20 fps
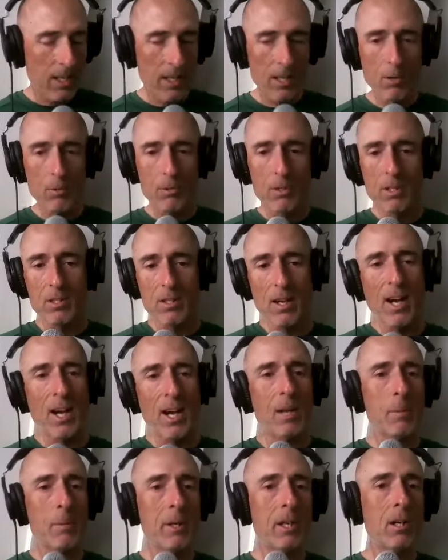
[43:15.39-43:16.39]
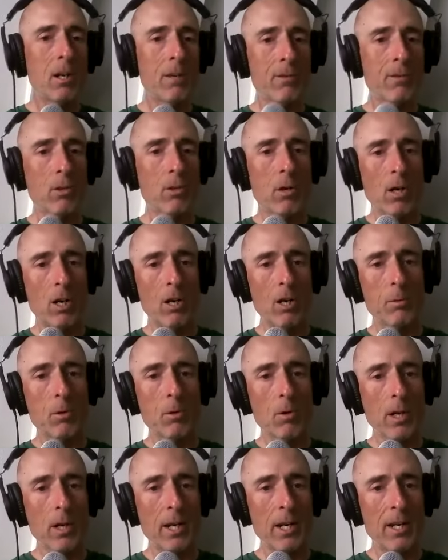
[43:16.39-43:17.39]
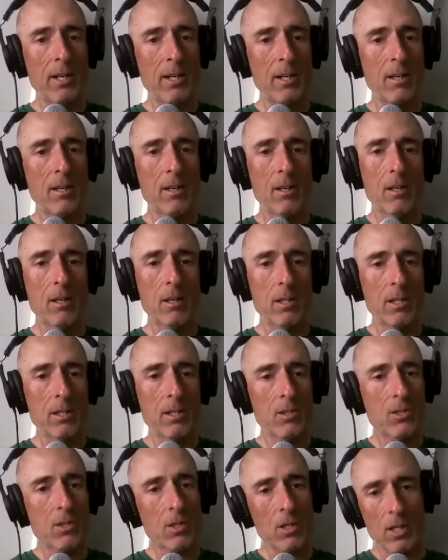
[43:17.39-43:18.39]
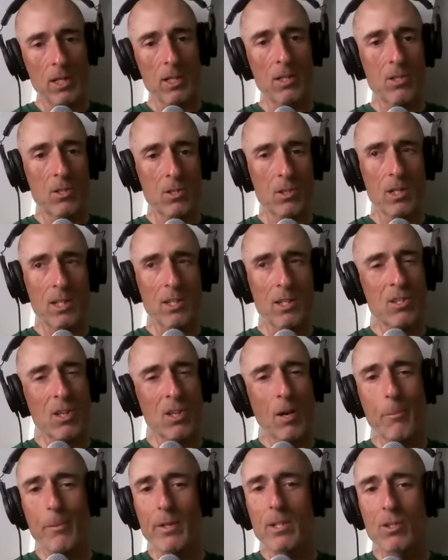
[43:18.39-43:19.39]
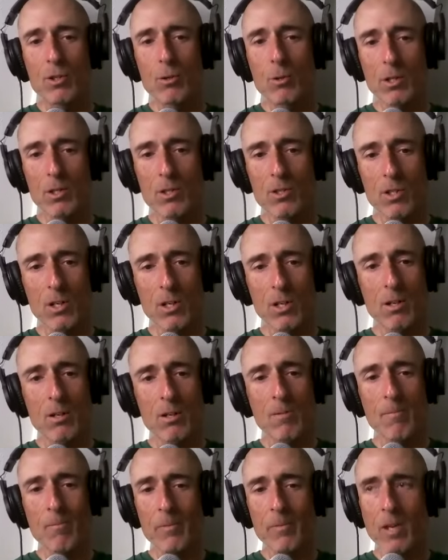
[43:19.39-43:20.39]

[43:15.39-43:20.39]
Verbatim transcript: you know, the timing of your upgrade is is is something to consider.